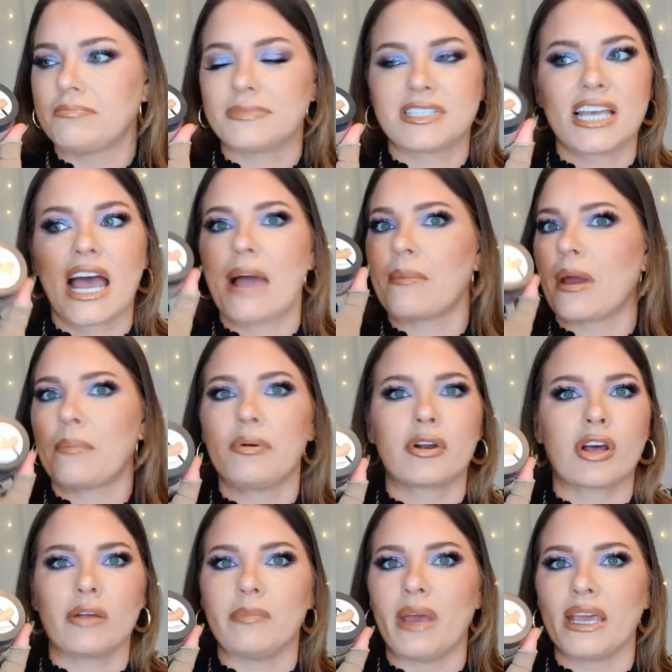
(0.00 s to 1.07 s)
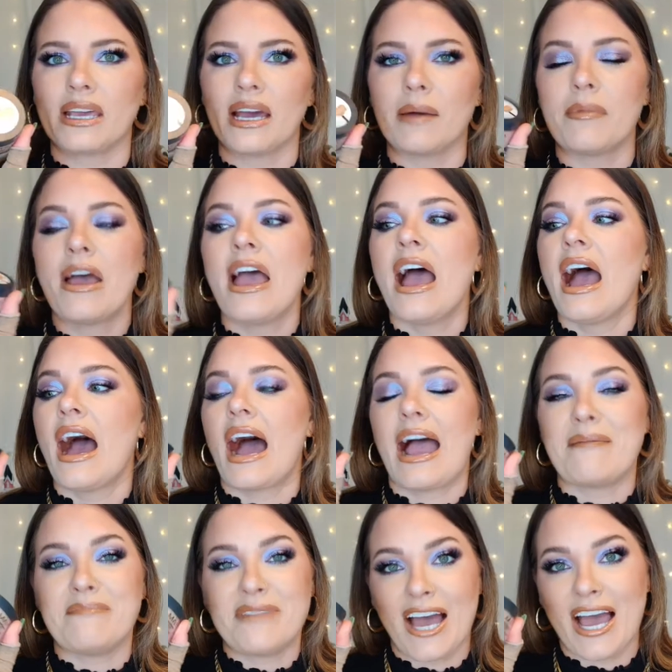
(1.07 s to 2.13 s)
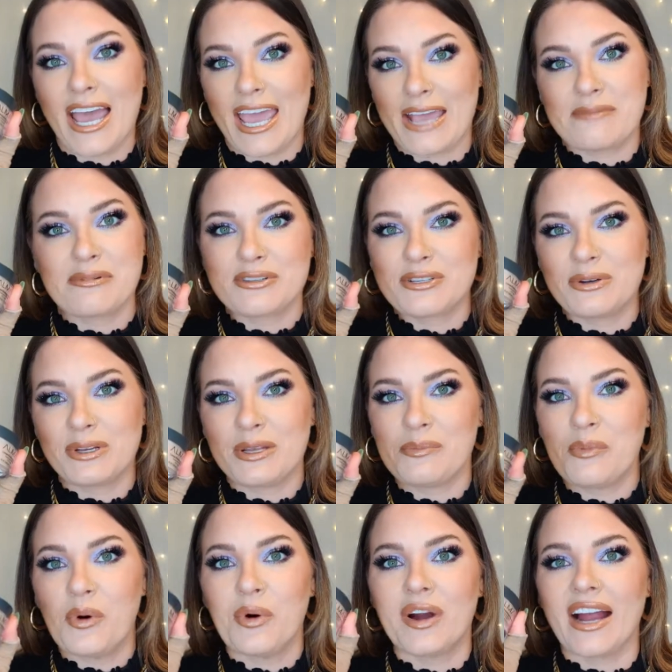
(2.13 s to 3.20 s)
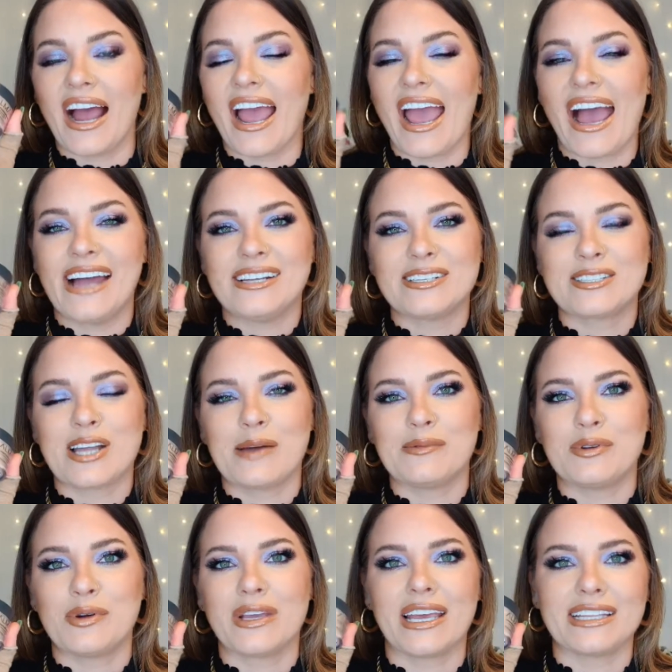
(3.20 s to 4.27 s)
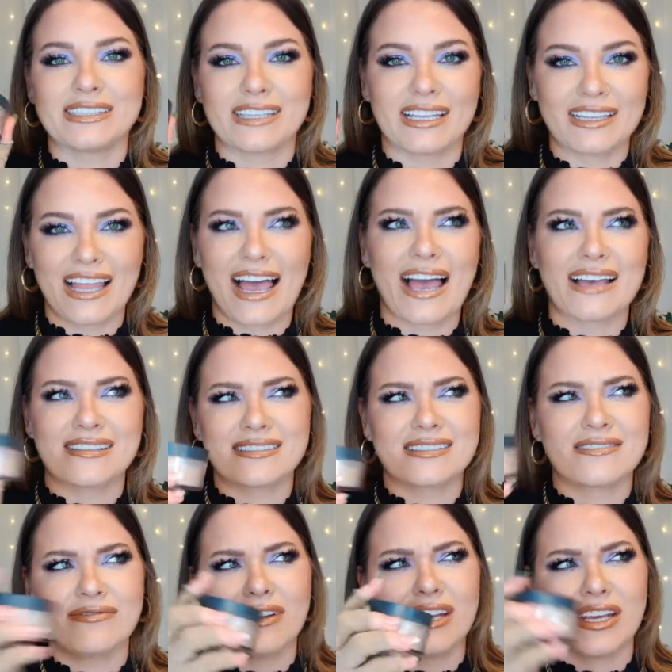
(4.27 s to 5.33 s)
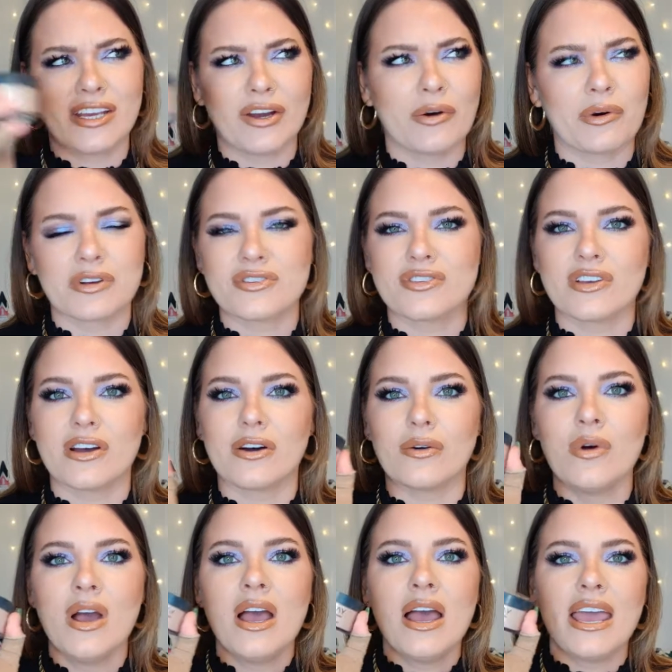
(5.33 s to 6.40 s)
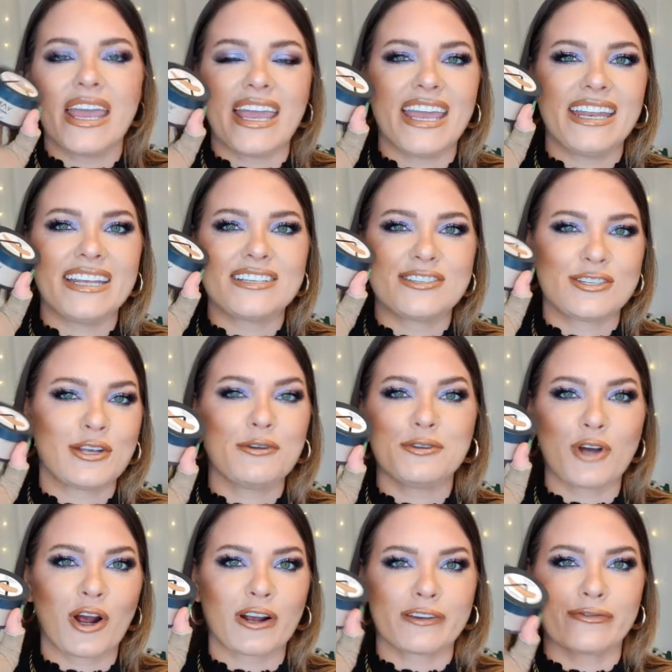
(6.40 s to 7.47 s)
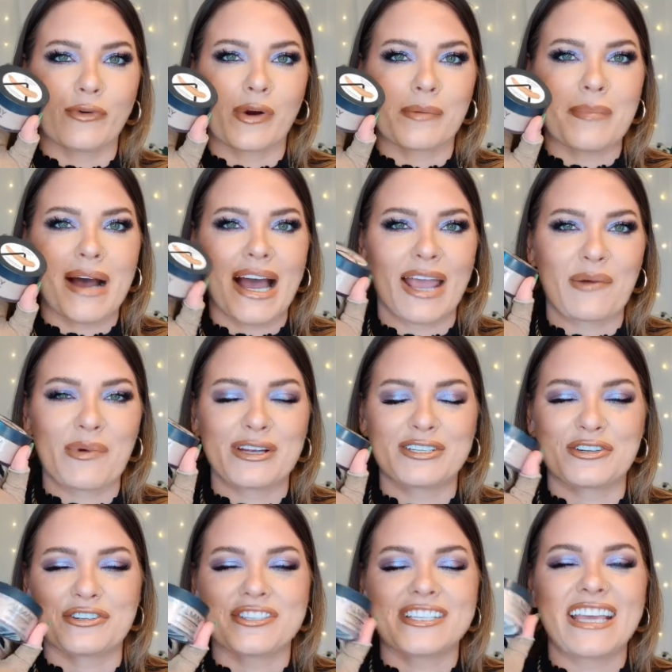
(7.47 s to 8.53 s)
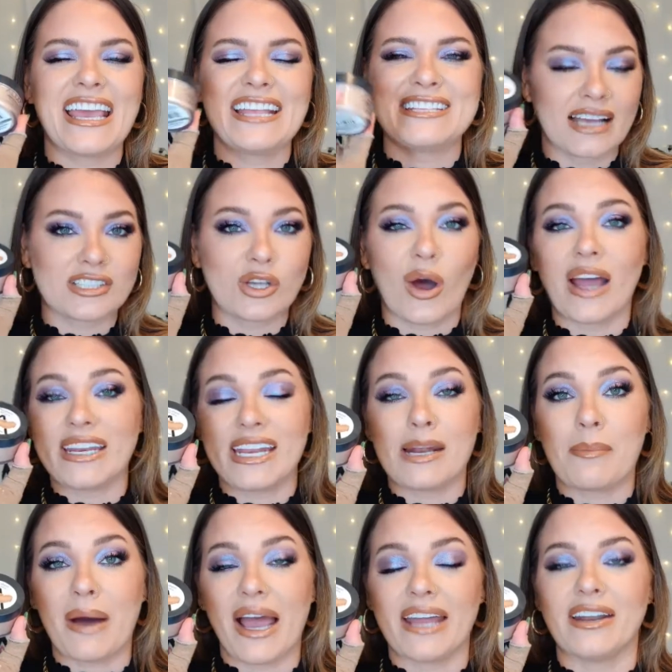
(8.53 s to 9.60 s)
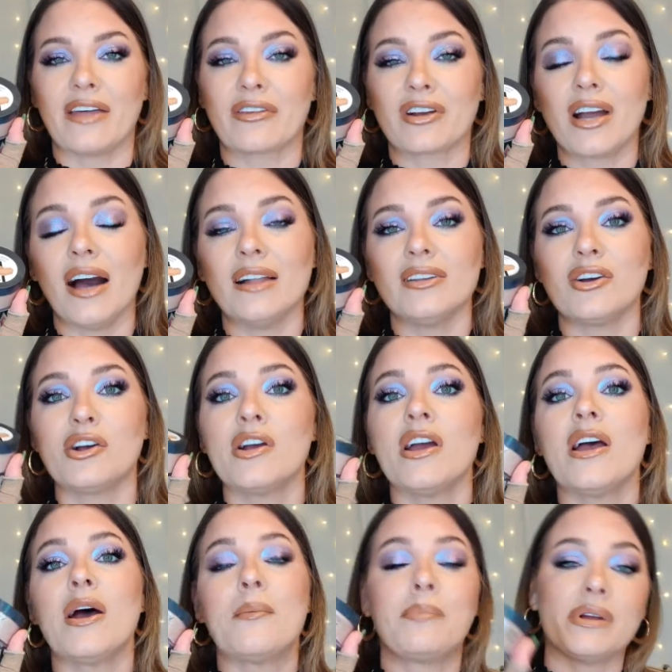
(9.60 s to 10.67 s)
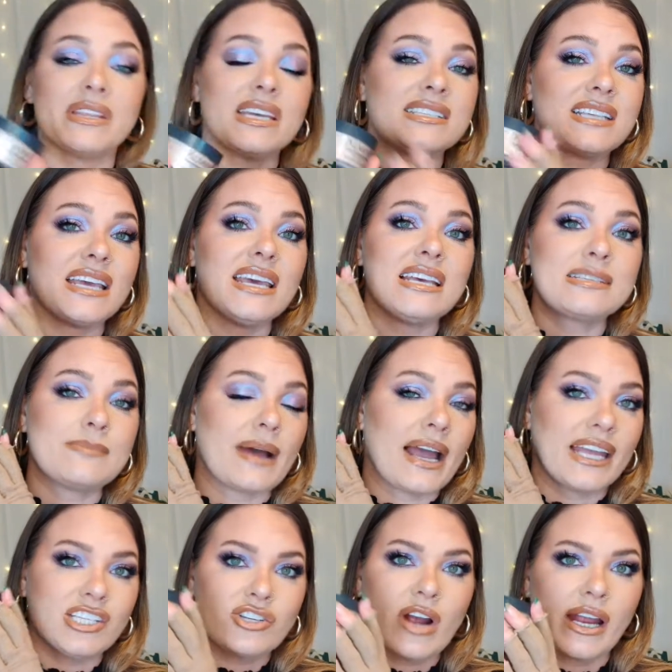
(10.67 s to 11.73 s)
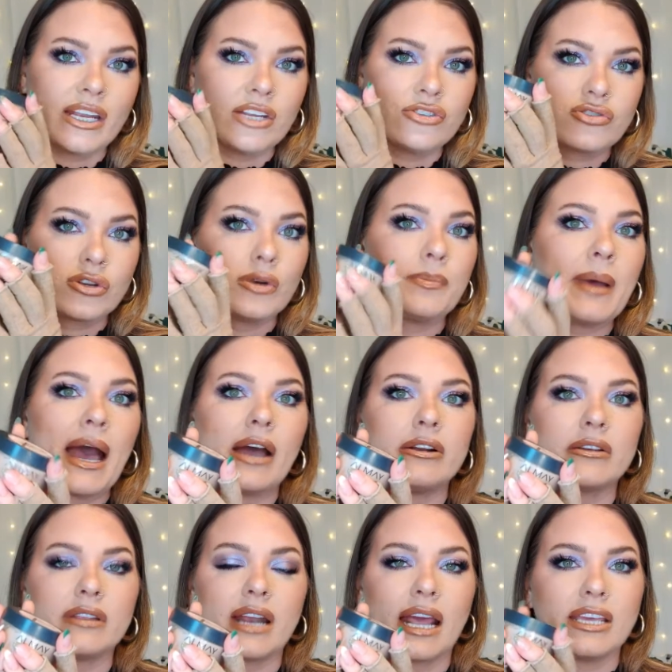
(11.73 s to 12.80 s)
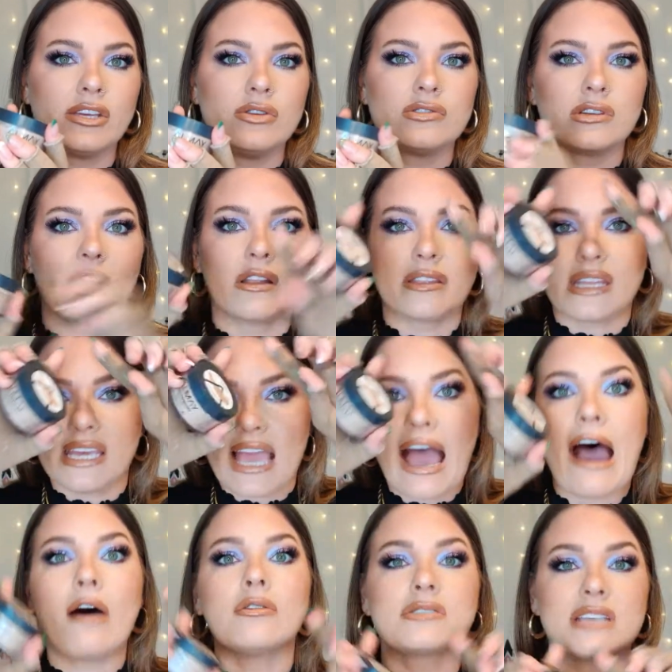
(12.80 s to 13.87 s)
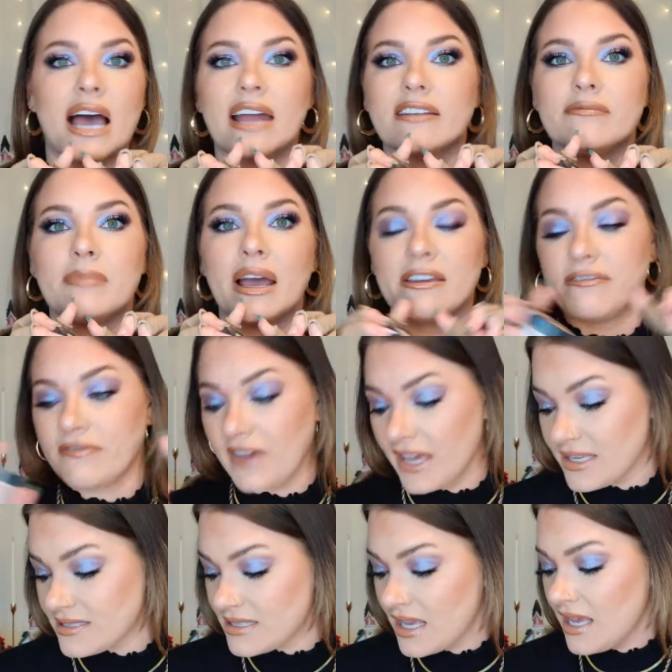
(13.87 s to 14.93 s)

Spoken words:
time I put on makeup. I'm not able to anymore. I had to stop doing it the last video or so. It is too dark for my winter skin, so I need to buy another color, but this is my tried and true powder that I use on the outside of my face.